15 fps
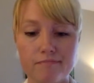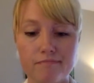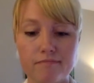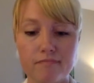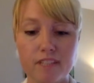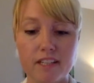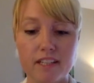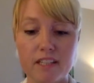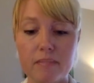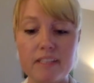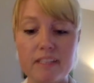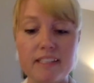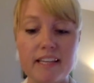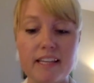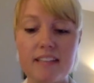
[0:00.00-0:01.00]
There are going to be
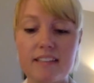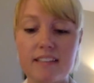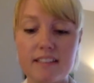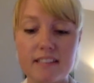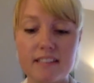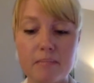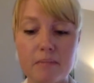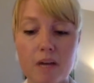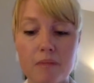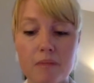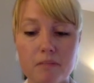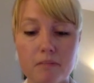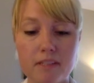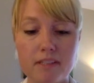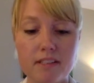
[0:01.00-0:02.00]
days that seem
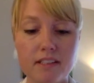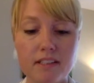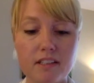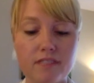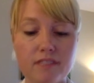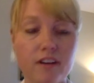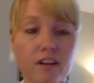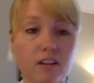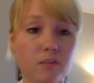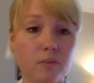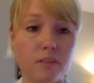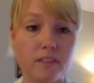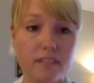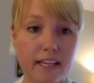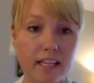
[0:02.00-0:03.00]
optimistic, followed
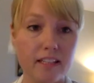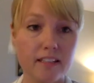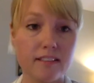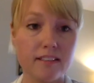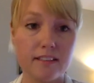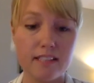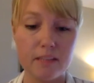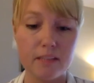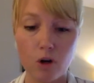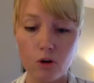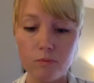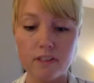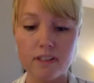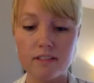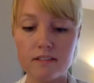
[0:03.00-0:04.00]
with days that seem
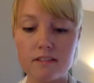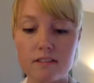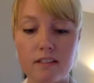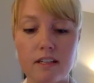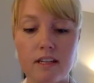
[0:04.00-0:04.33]
hopeless.